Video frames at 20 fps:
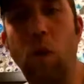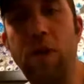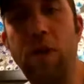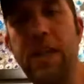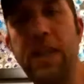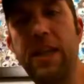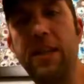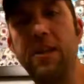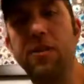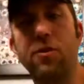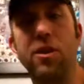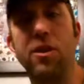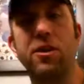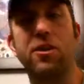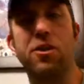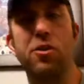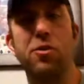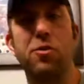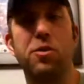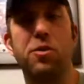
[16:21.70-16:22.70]
thing you can
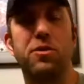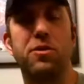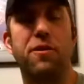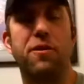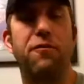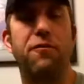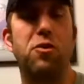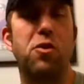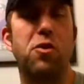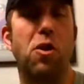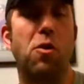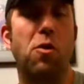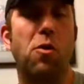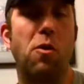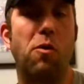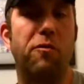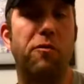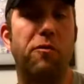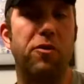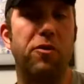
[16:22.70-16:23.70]
do is if you go
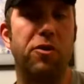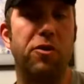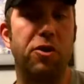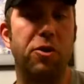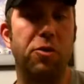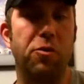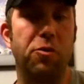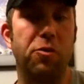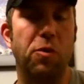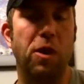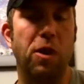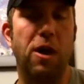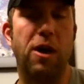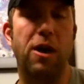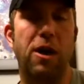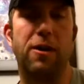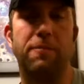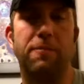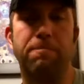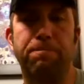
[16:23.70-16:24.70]
over
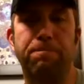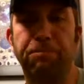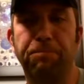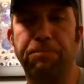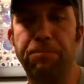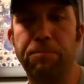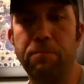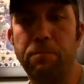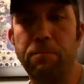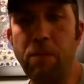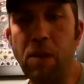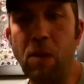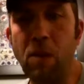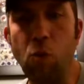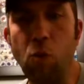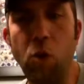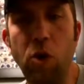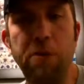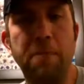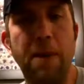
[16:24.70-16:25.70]
to
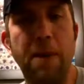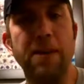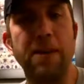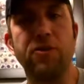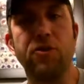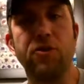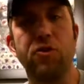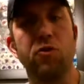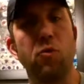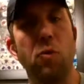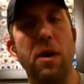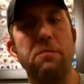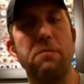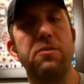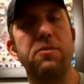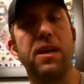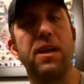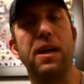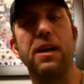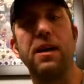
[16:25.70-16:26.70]
Woodmiser's
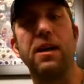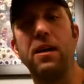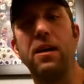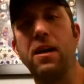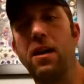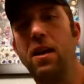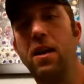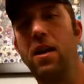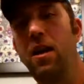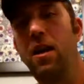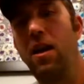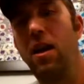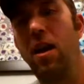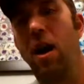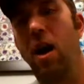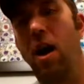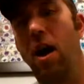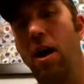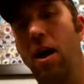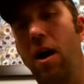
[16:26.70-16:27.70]
website,
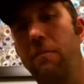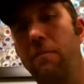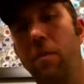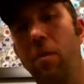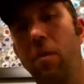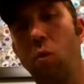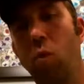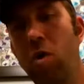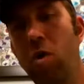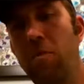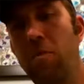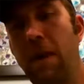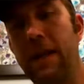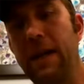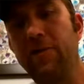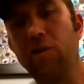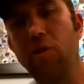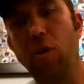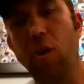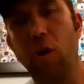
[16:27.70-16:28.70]

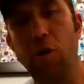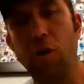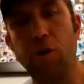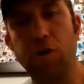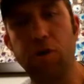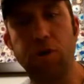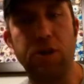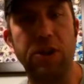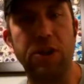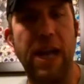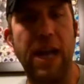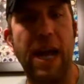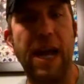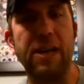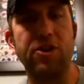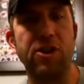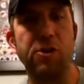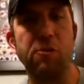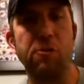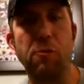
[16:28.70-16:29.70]
Woodmiser owners can
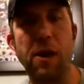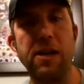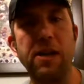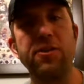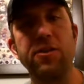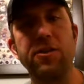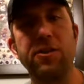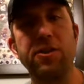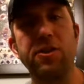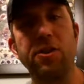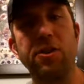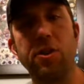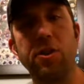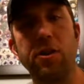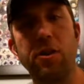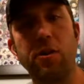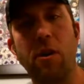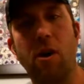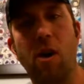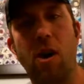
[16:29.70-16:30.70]
actually register
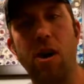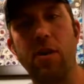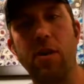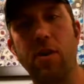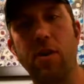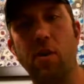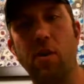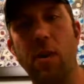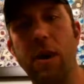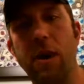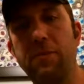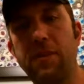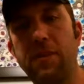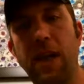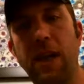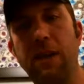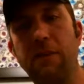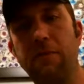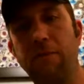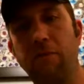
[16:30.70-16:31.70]
on their
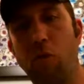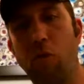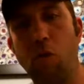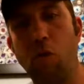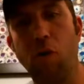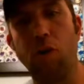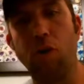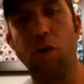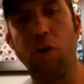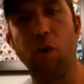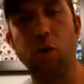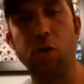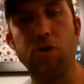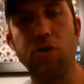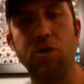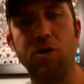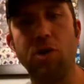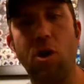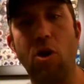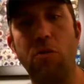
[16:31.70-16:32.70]
website for local
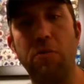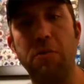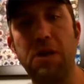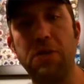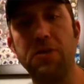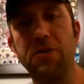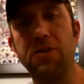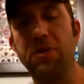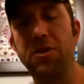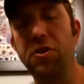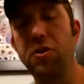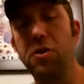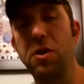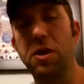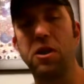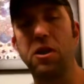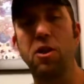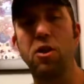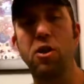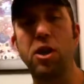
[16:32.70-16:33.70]
sawmills, and you can
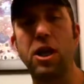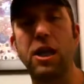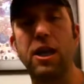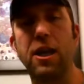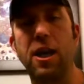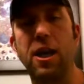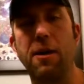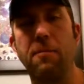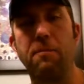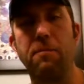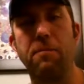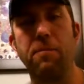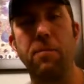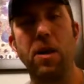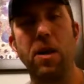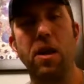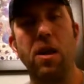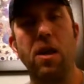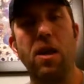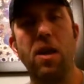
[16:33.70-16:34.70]
look it up.
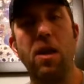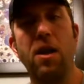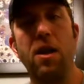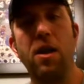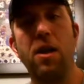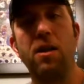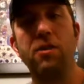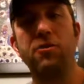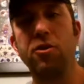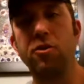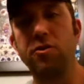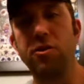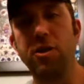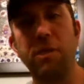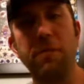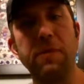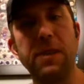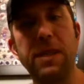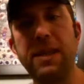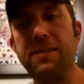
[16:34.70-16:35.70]
So
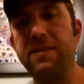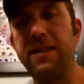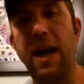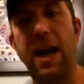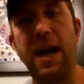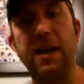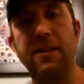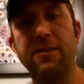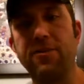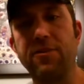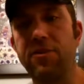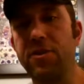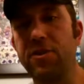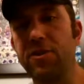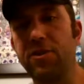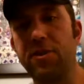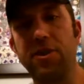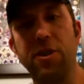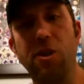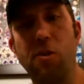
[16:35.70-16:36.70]
some of these guys are
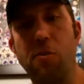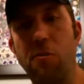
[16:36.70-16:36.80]
just, you know,